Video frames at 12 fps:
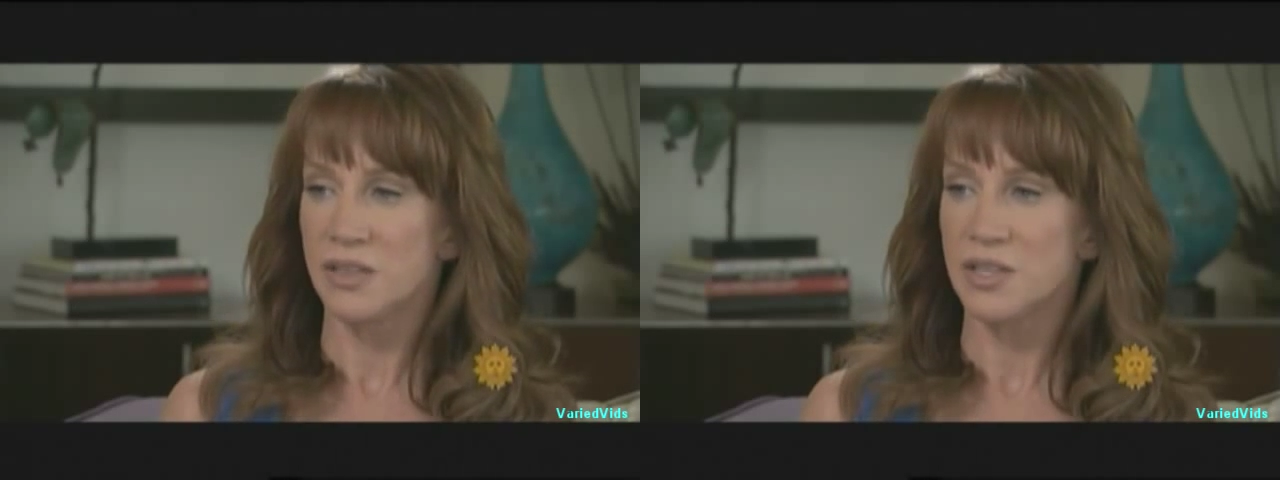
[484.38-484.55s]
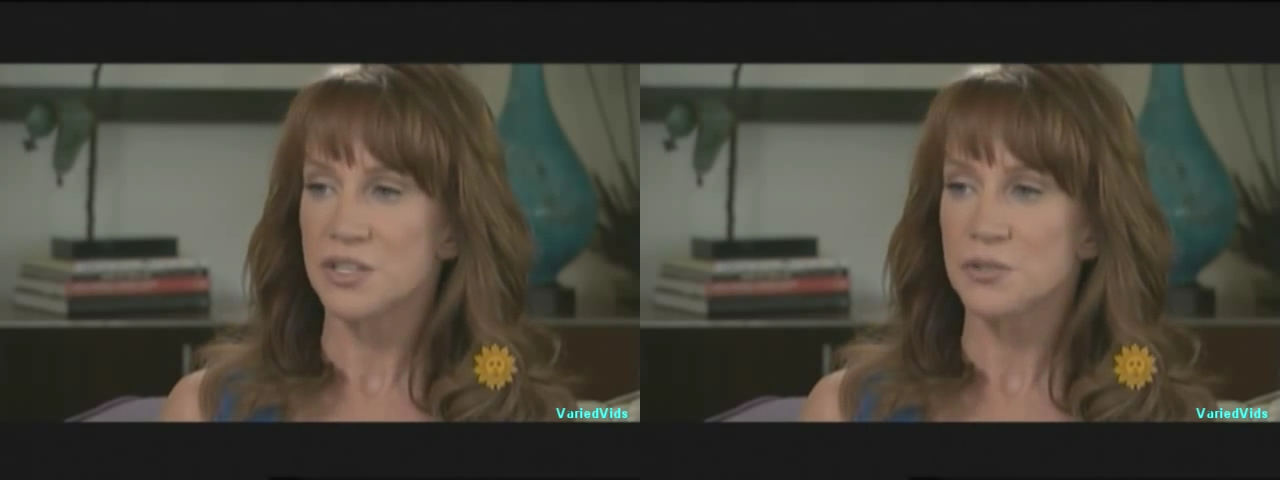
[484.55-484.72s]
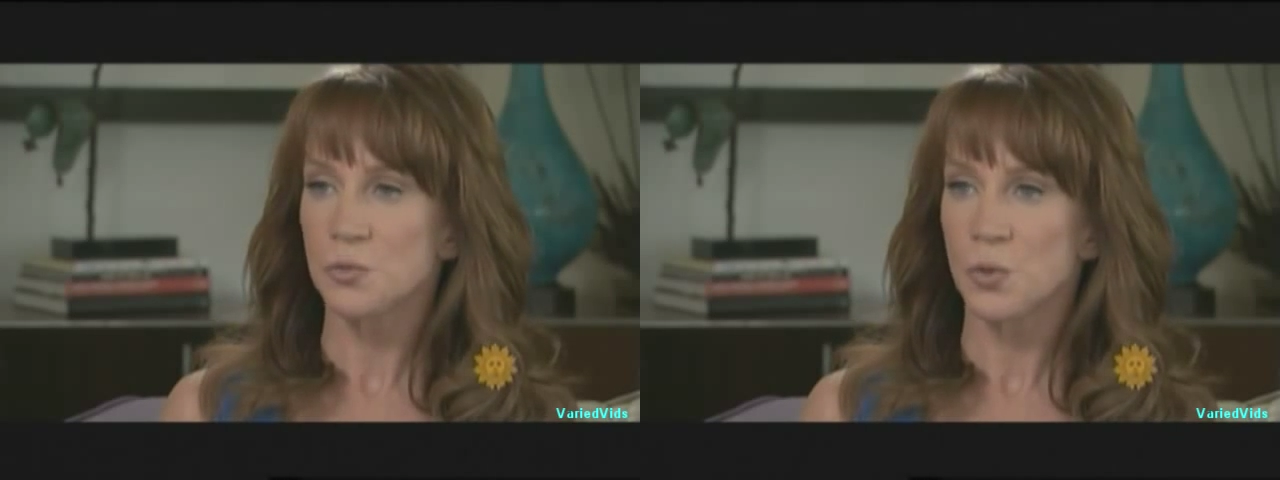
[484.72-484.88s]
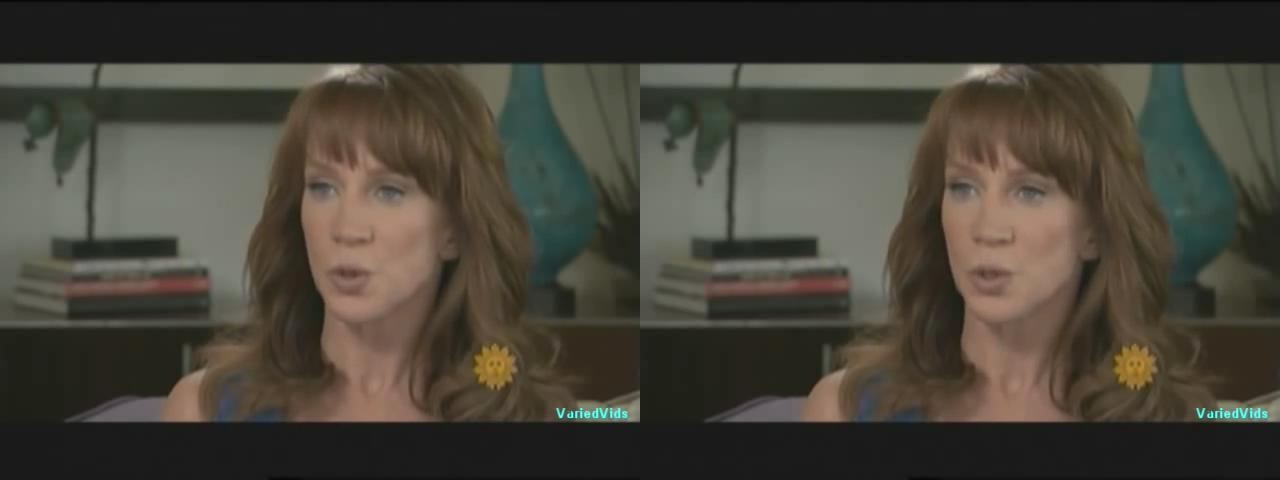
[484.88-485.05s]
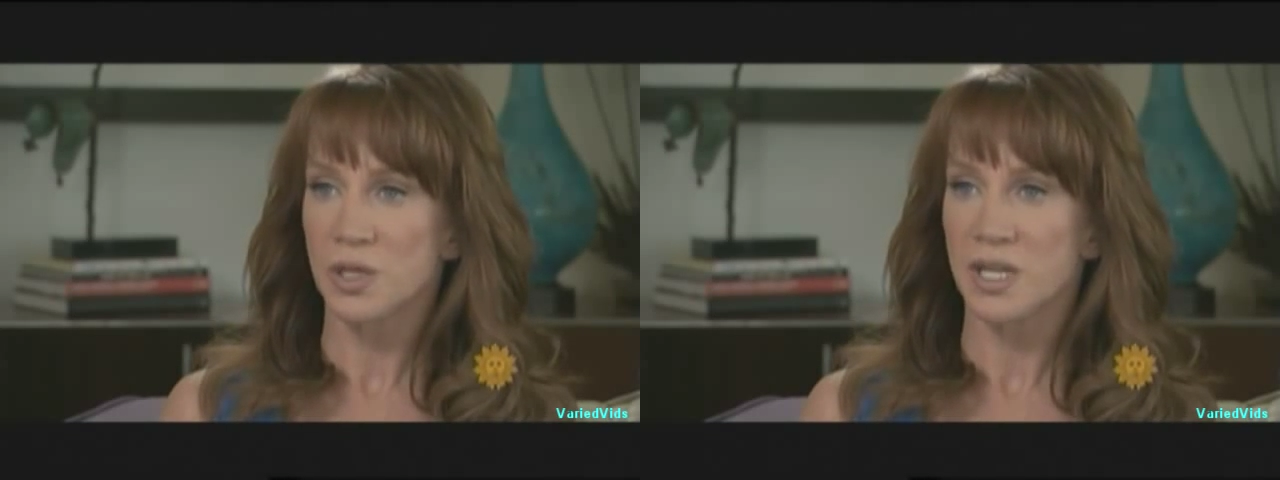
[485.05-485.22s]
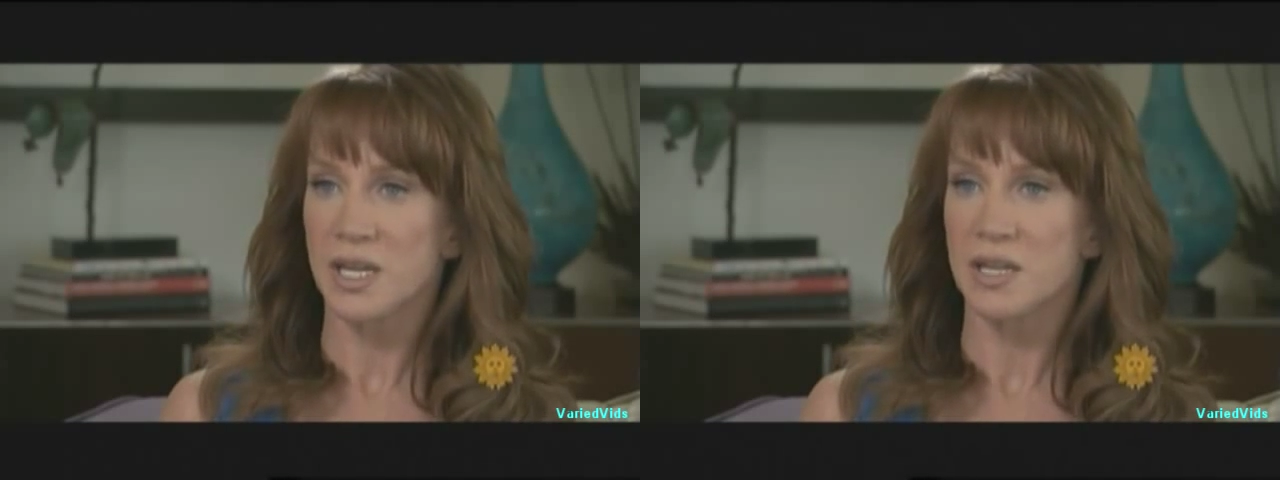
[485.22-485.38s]
This
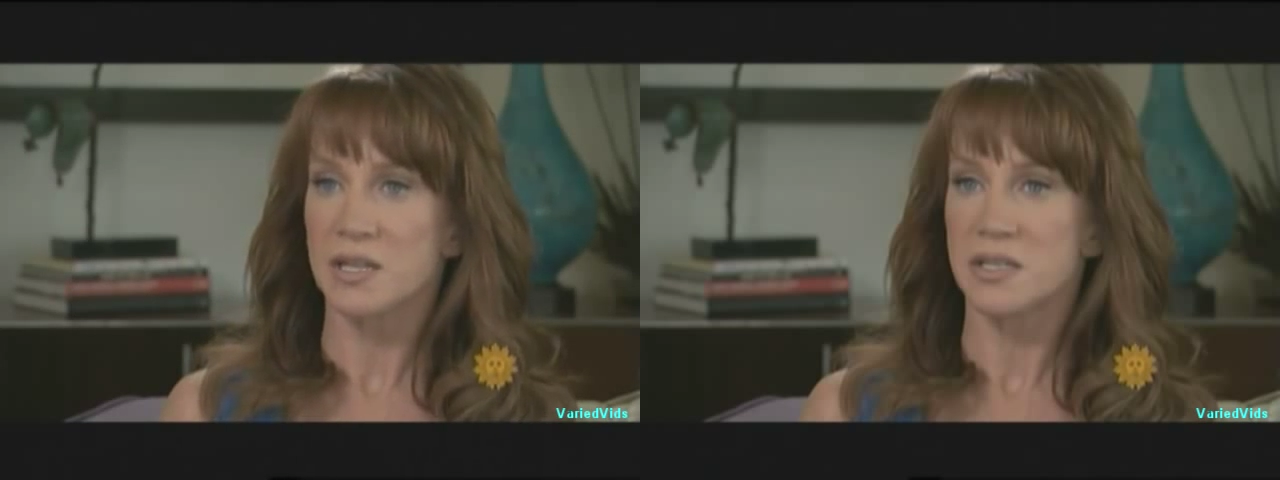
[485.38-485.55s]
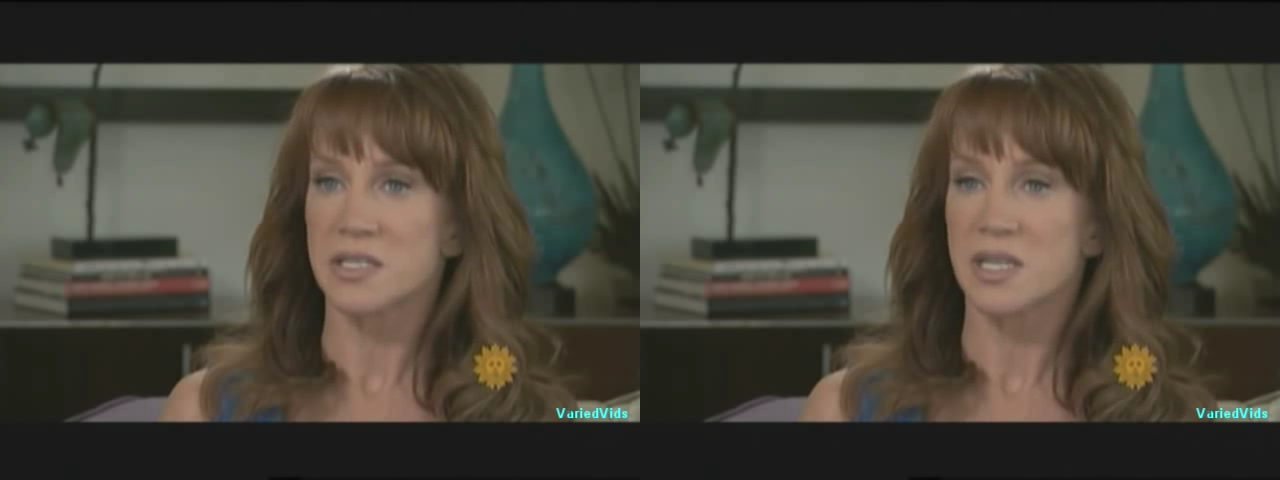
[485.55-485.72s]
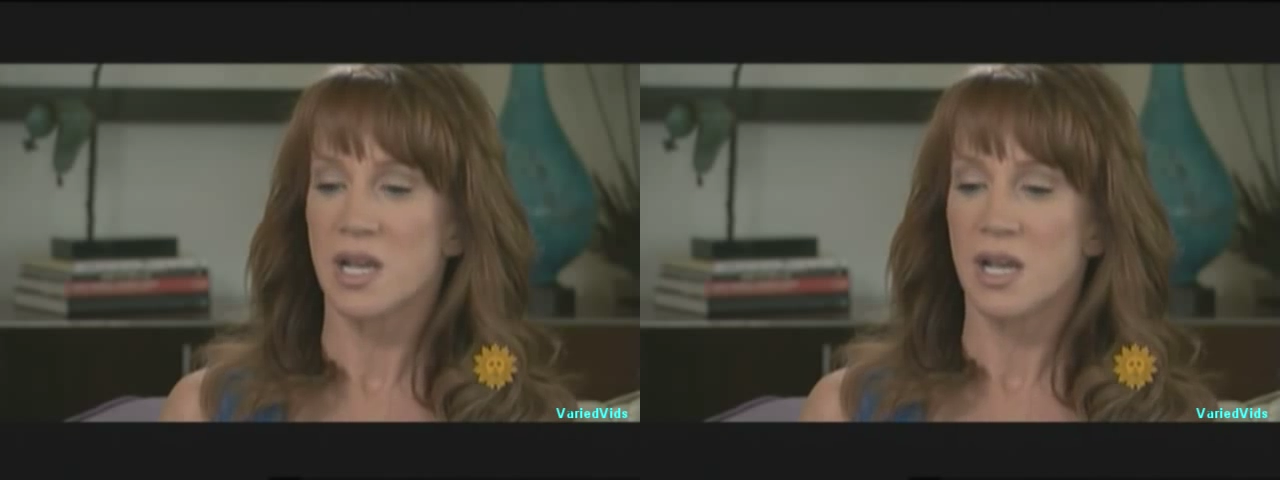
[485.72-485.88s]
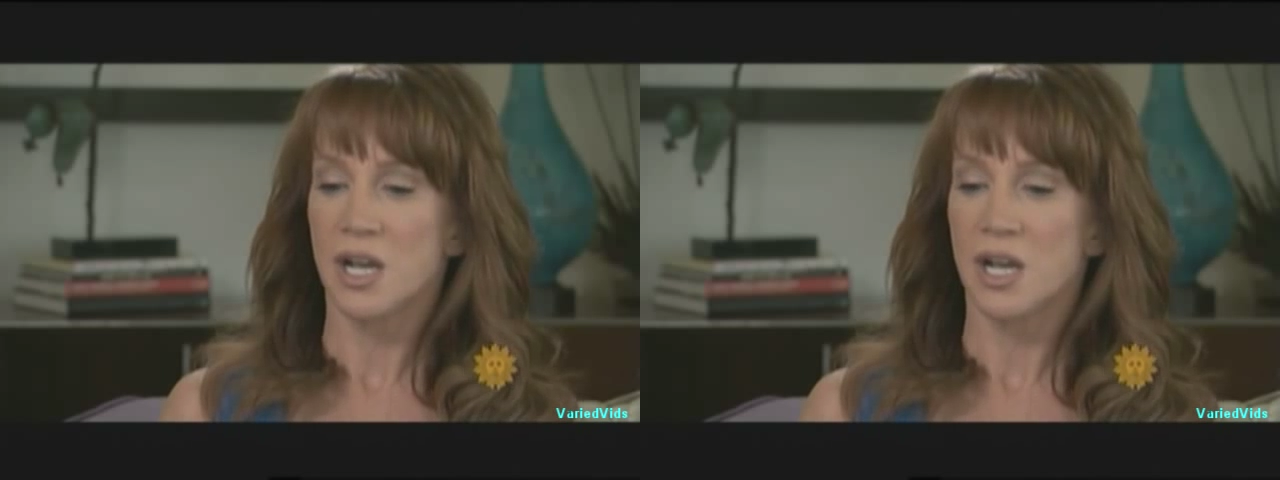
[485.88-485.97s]
world is